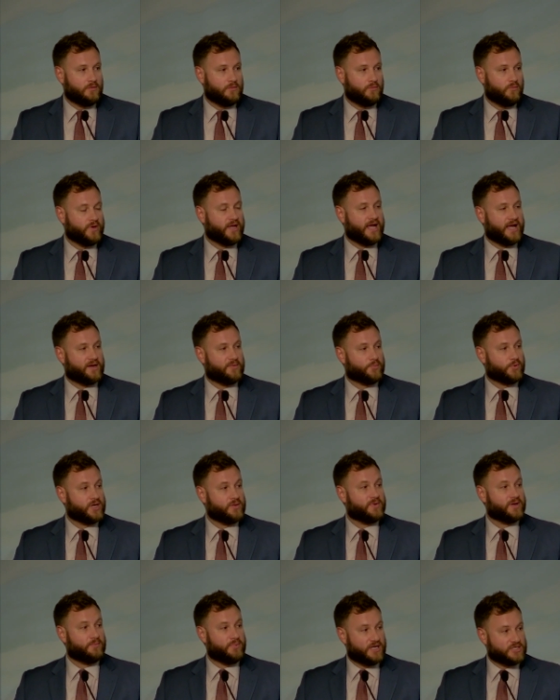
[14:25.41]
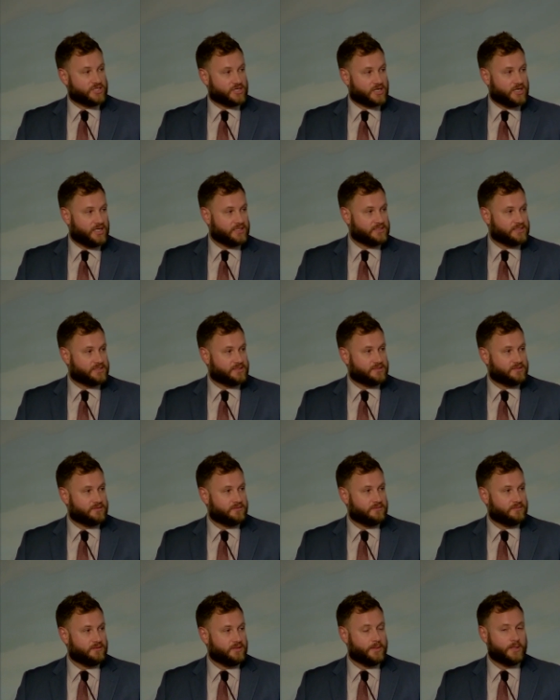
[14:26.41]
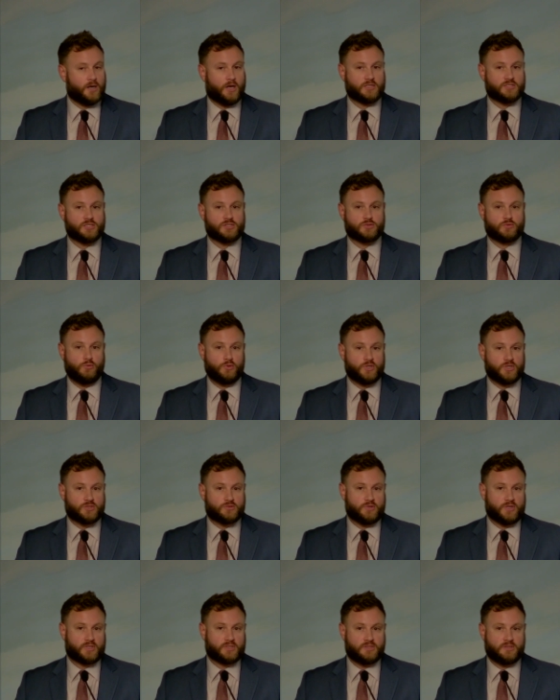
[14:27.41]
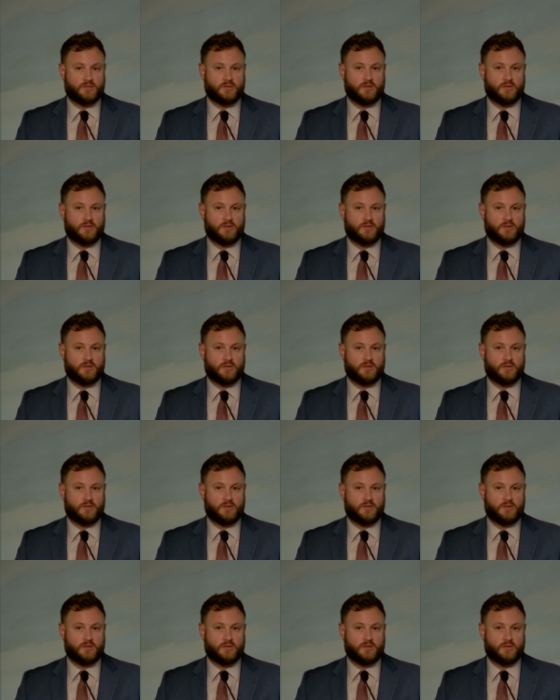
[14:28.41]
We had pretty big budget cuts in the Nauset School District,